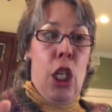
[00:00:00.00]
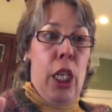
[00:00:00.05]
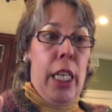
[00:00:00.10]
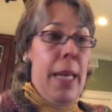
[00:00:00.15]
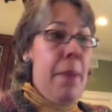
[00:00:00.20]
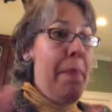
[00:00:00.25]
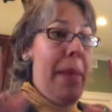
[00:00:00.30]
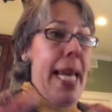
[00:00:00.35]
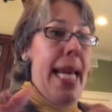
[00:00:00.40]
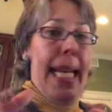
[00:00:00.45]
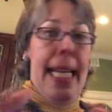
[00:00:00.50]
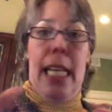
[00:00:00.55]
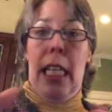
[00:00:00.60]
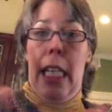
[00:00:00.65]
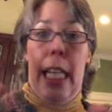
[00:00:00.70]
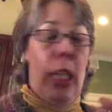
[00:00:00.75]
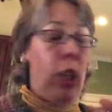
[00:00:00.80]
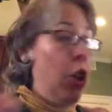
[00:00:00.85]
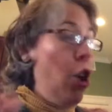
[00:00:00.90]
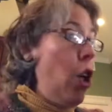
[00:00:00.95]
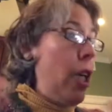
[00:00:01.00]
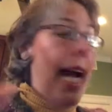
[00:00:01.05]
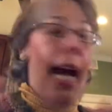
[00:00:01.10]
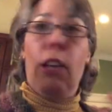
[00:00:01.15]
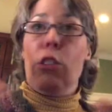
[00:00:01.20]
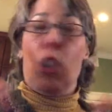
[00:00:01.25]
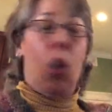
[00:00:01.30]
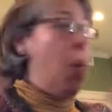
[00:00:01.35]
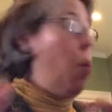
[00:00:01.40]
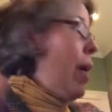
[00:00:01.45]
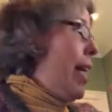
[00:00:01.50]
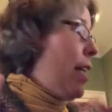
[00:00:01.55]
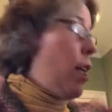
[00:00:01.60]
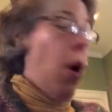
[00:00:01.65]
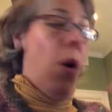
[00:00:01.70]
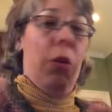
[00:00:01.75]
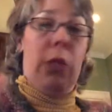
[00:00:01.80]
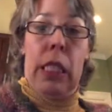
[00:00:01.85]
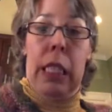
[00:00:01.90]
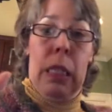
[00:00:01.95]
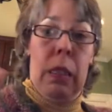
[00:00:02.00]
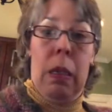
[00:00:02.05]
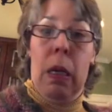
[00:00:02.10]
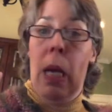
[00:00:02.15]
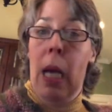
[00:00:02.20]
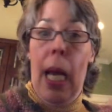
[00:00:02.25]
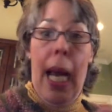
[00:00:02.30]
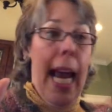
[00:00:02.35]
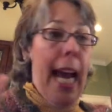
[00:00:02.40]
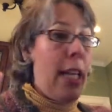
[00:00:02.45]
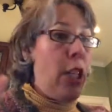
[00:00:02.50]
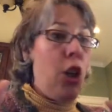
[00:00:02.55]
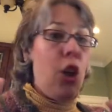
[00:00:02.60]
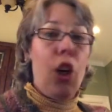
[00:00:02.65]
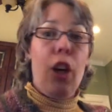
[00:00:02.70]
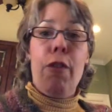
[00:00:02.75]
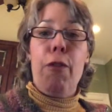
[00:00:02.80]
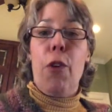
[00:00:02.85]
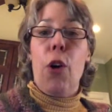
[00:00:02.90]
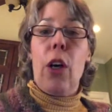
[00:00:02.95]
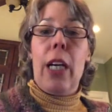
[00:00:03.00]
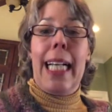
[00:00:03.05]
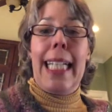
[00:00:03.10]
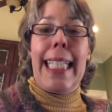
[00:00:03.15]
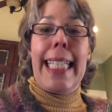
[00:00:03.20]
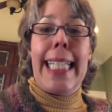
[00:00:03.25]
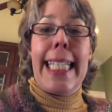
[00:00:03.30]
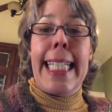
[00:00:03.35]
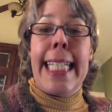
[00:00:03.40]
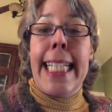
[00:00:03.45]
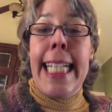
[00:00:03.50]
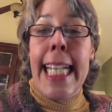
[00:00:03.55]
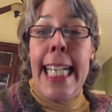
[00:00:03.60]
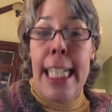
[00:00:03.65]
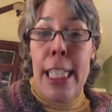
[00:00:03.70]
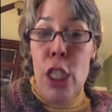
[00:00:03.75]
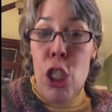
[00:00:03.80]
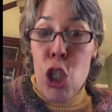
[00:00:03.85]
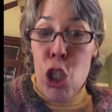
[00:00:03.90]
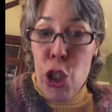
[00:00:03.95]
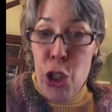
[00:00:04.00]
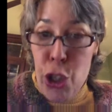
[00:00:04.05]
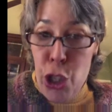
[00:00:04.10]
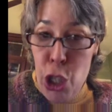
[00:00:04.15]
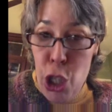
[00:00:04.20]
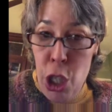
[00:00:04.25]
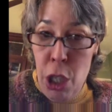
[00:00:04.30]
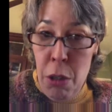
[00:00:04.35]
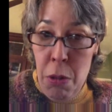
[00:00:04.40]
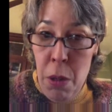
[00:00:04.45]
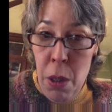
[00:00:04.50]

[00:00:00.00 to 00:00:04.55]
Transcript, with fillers: immediately look out the windows and look for a ditch.